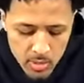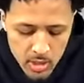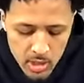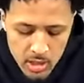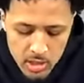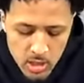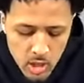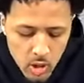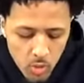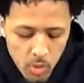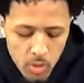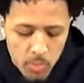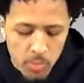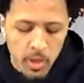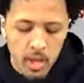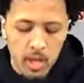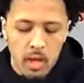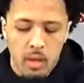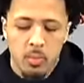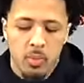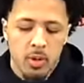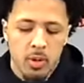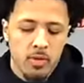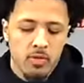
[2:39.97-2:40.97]
There's no one man
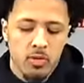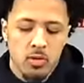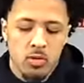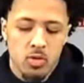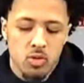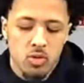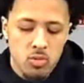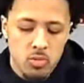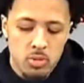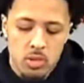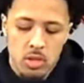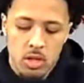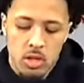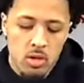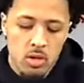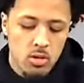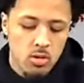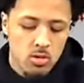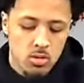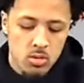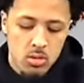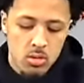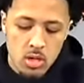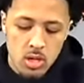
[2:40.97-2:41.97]
above the group. So,
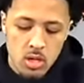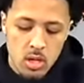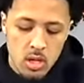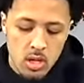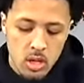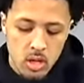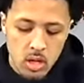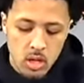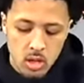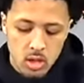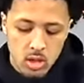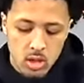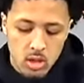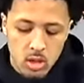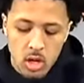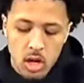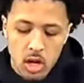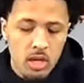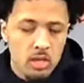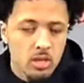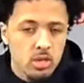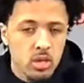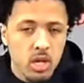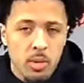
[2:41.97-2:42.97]
you
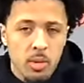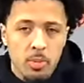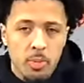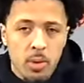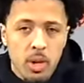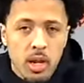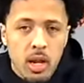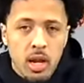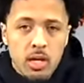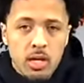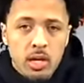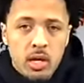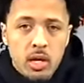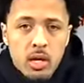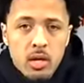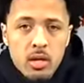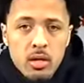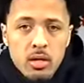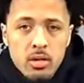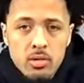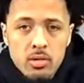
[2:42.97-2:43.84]
know, I try to play like that.